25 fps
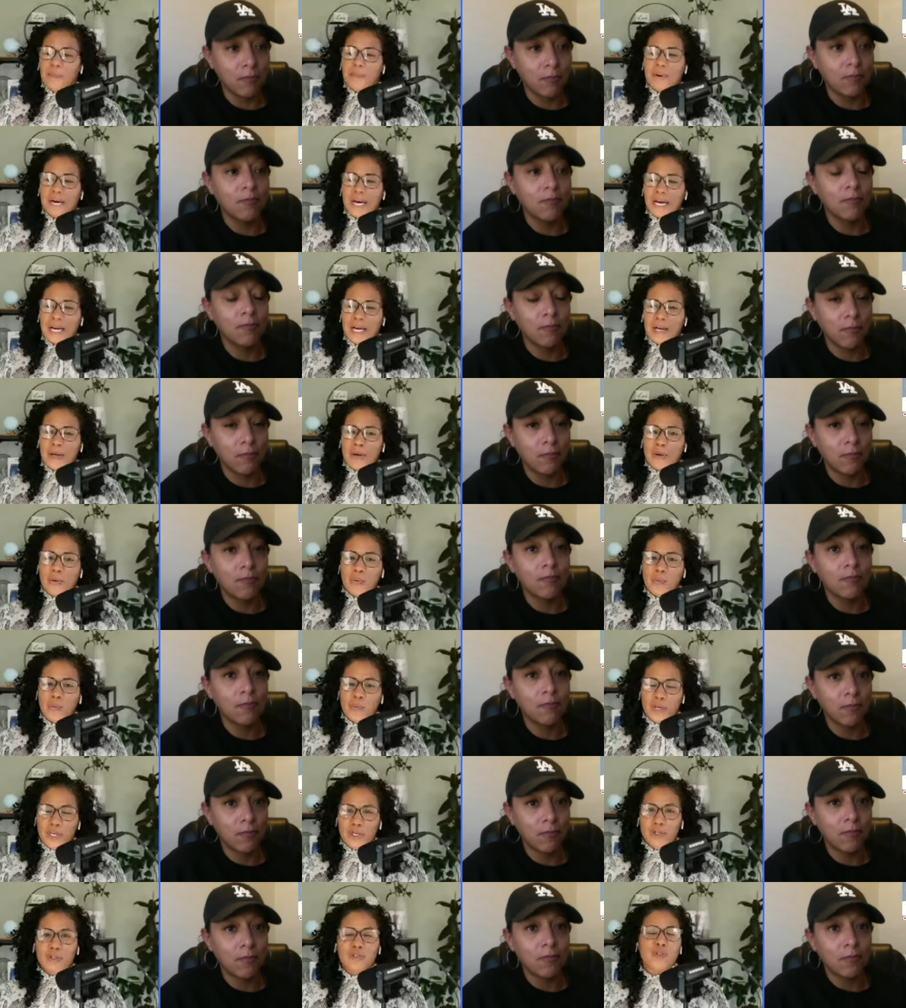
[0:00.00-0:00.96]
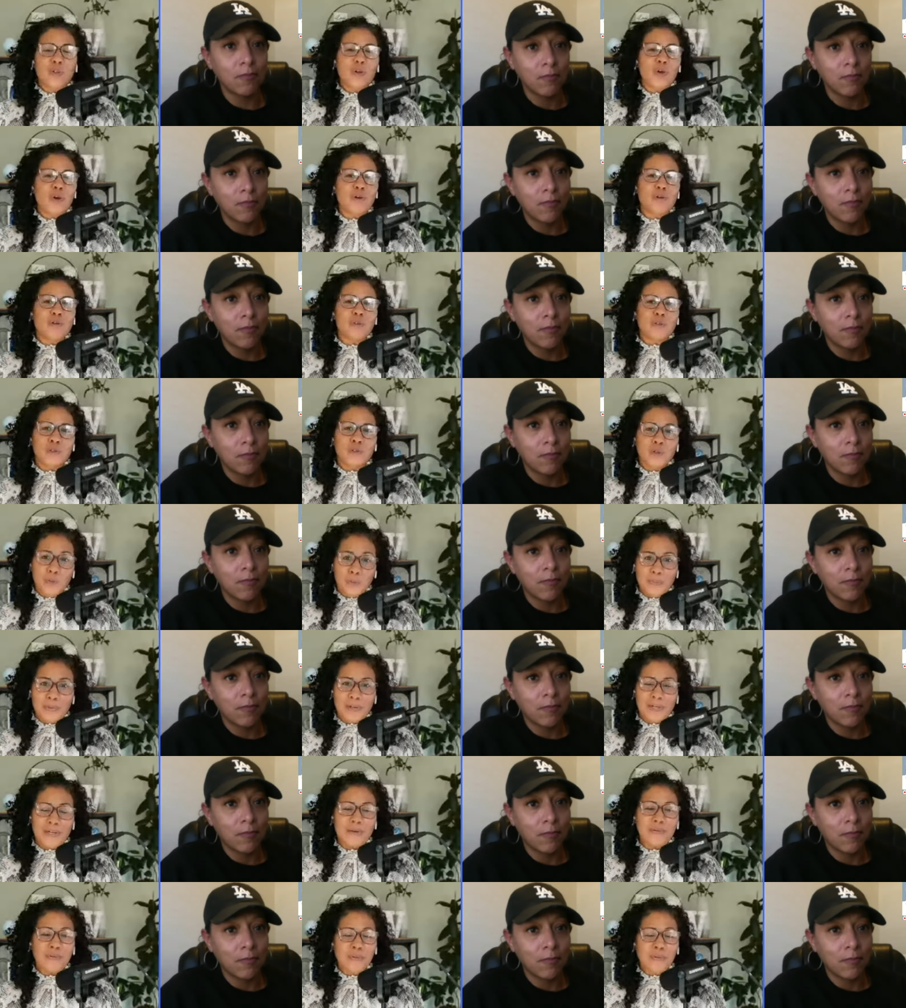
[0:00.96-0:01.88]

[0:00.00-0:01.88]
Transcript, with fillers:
Speaker 1: But we used to go to Zumba.